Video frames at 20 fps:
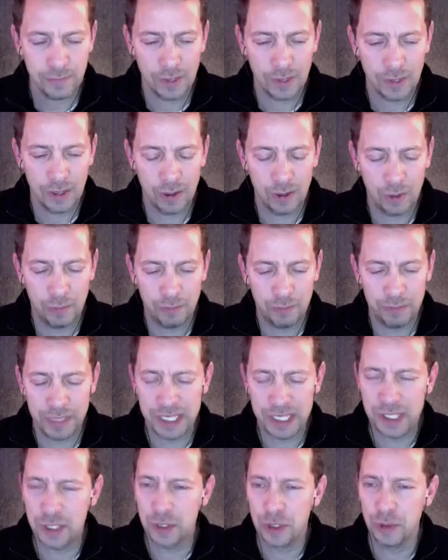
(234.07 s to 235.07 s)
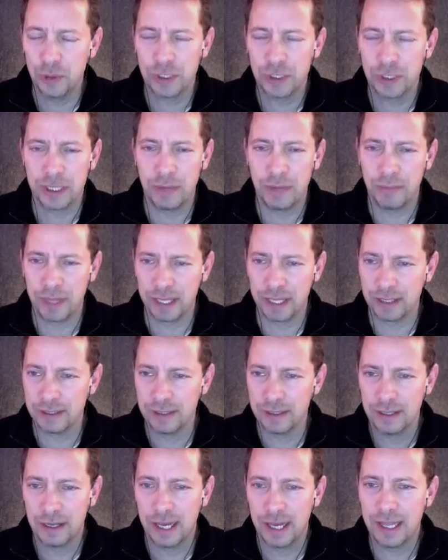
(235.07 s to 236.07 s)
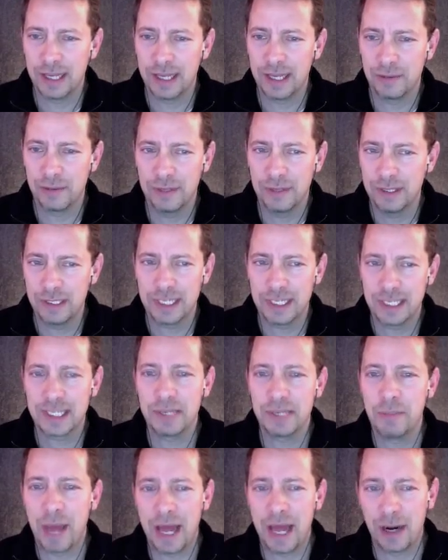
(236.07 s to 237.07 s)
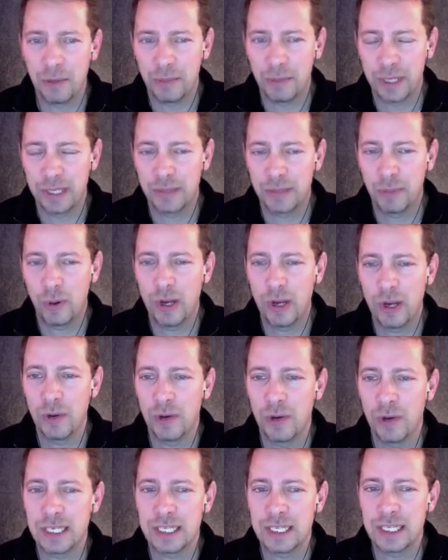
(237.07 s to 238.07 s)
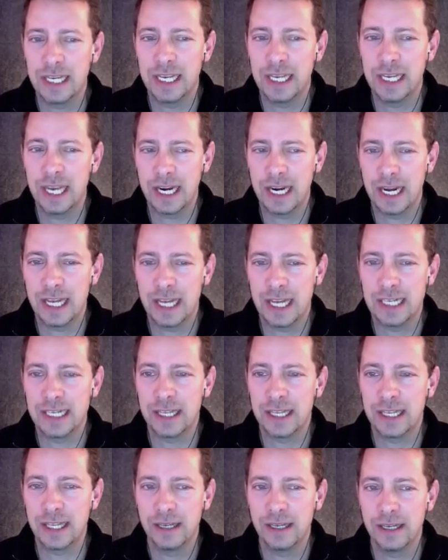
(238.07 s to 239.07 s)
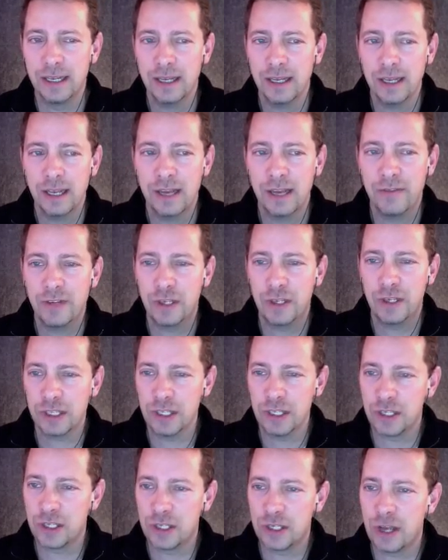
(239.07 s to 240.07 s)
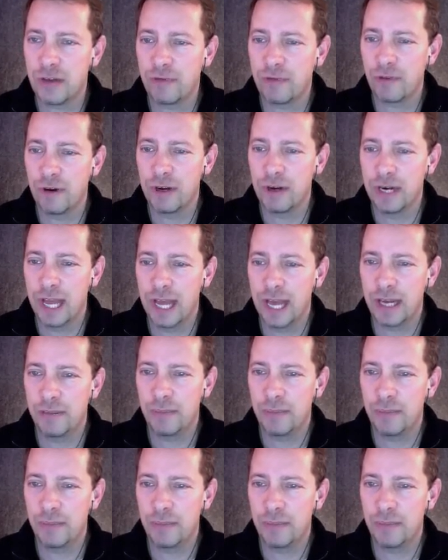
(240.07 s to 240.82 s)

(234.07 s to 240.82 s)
B2 something. I think it doesn't matter, but the point was that he had an idea that if you took this software and had a